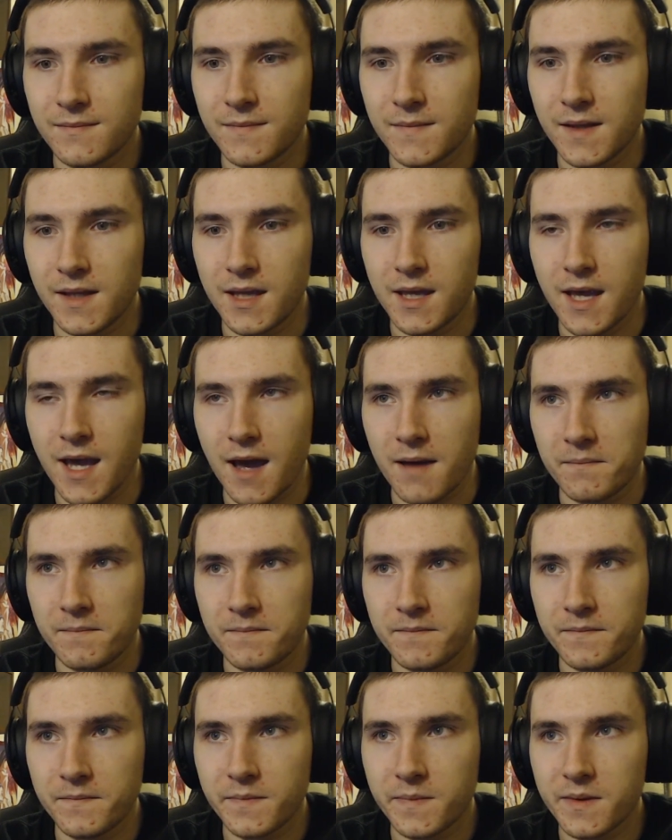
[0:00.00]
yeah,
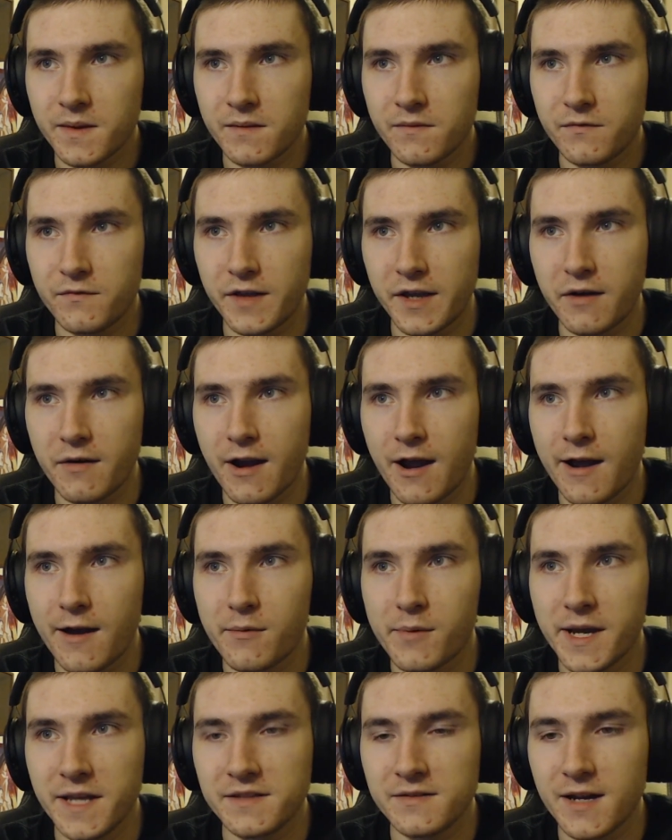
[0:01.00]
figure out a
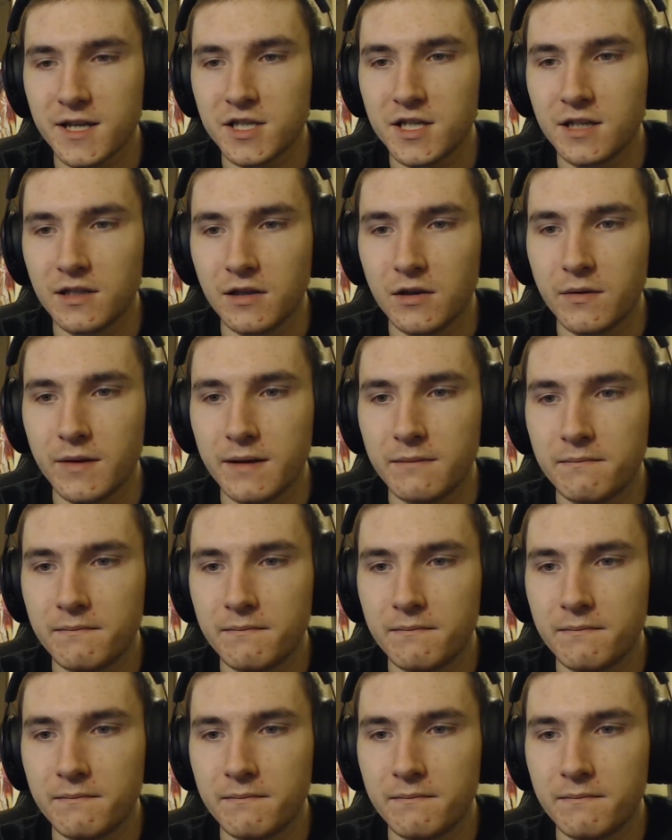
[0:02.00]
way to actually do it.